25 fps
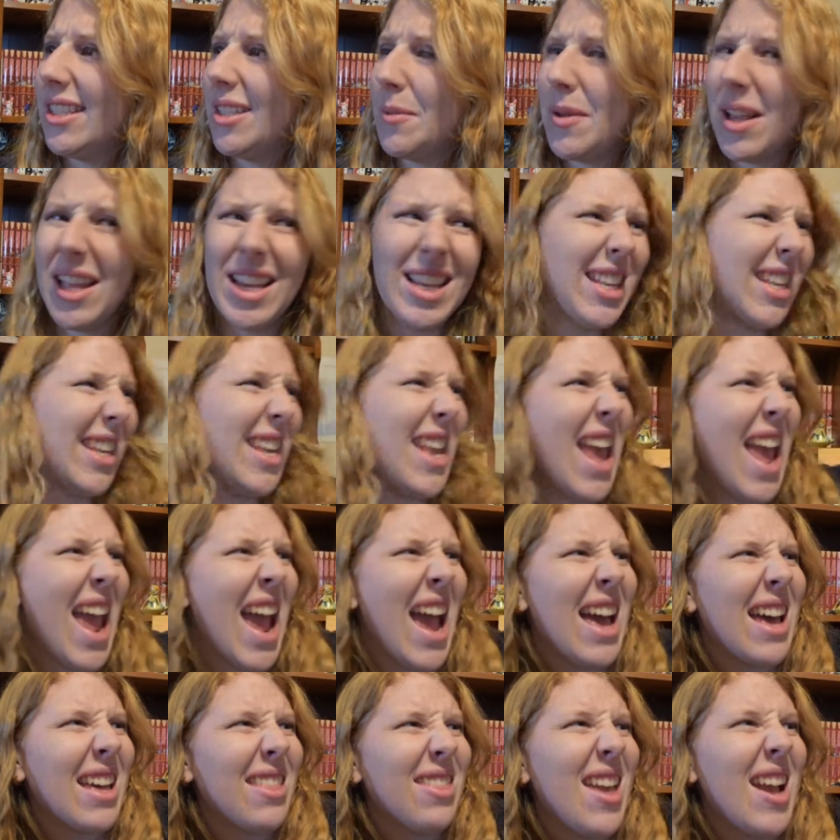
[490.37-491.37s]
And be like,
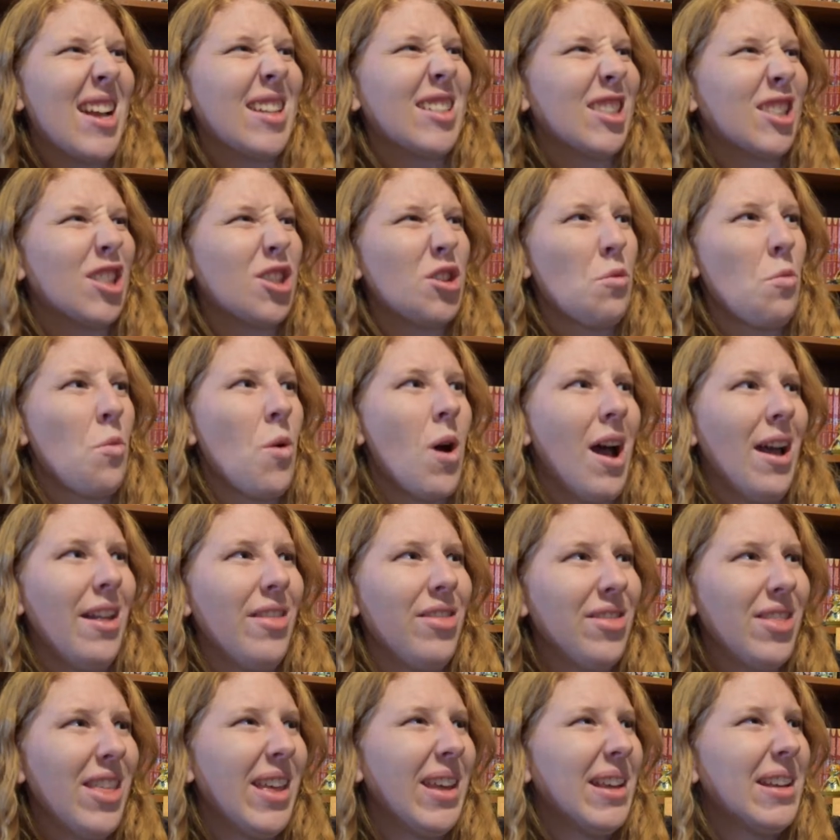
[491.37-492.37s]
yeah, that's the
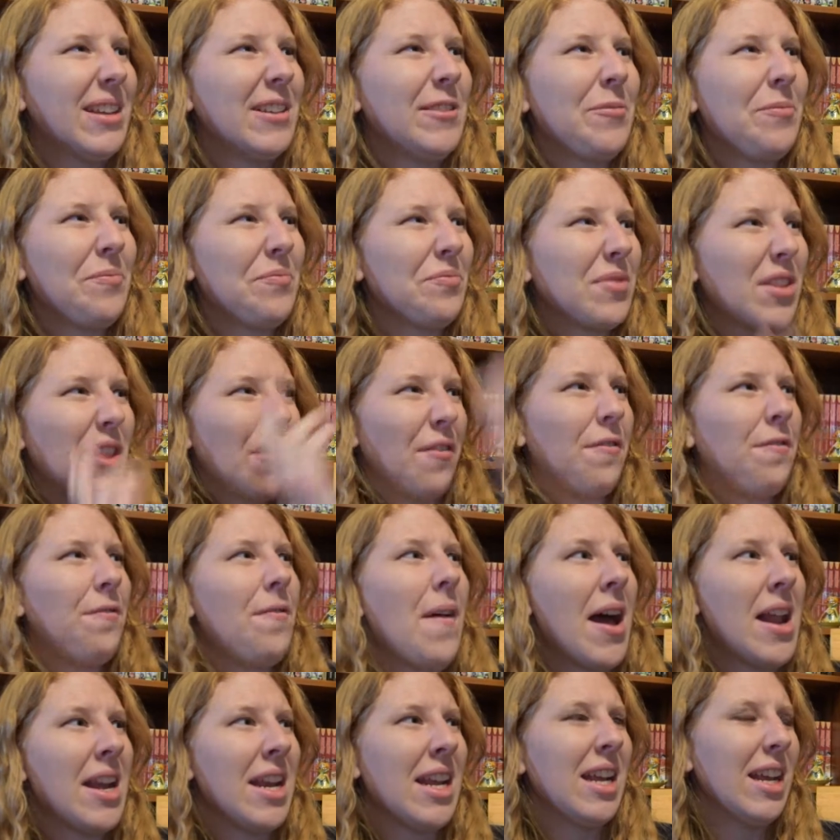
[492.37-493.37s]
one, the
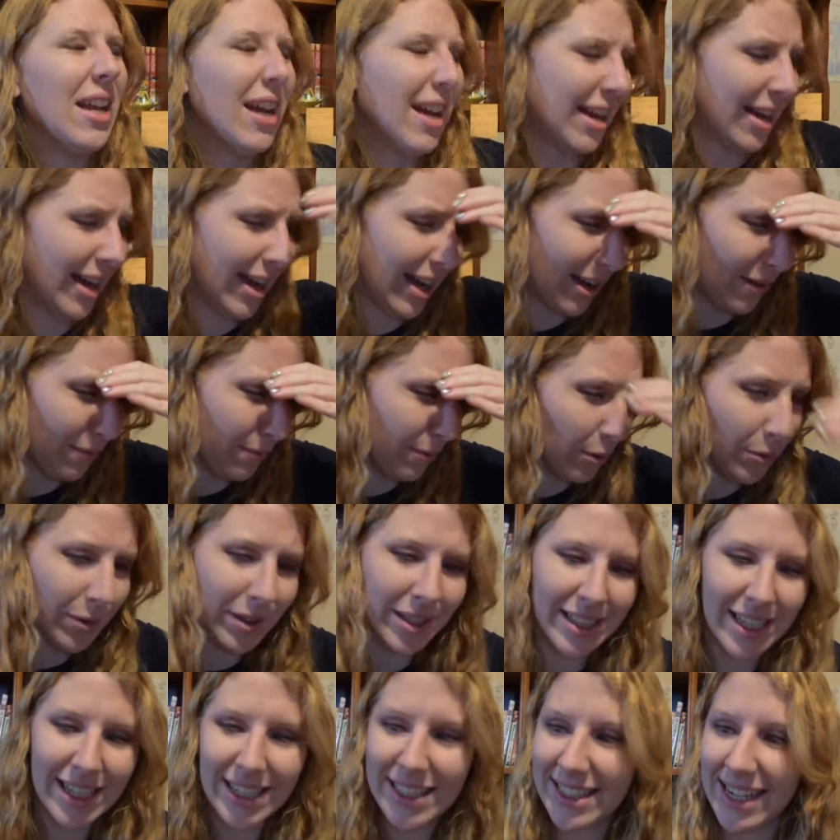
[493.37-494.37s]
funny, I
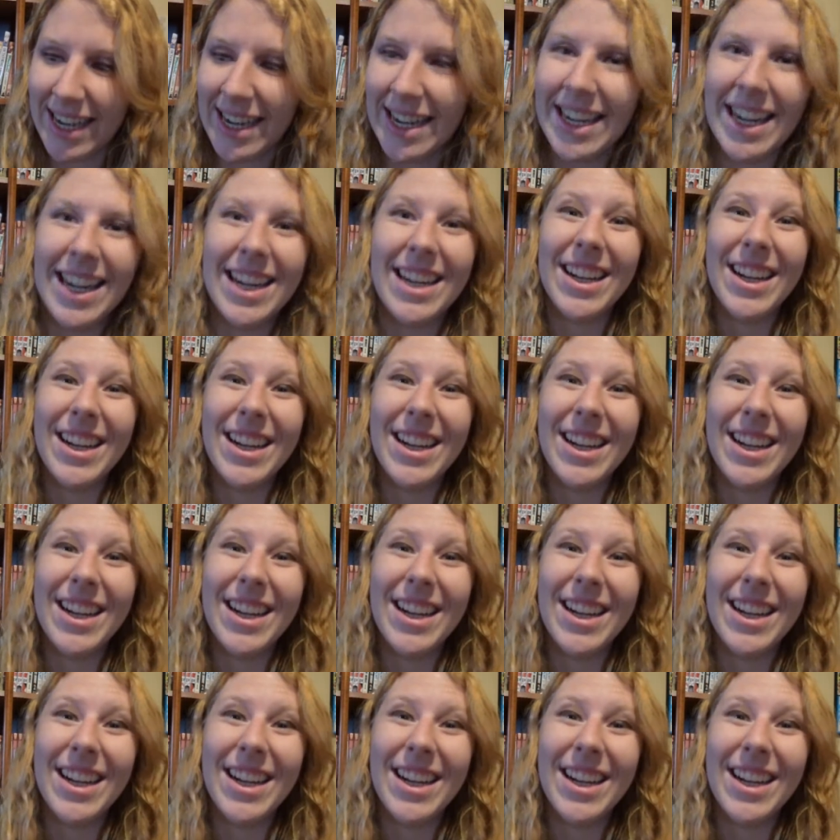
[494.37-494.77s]
ruined it, dang it.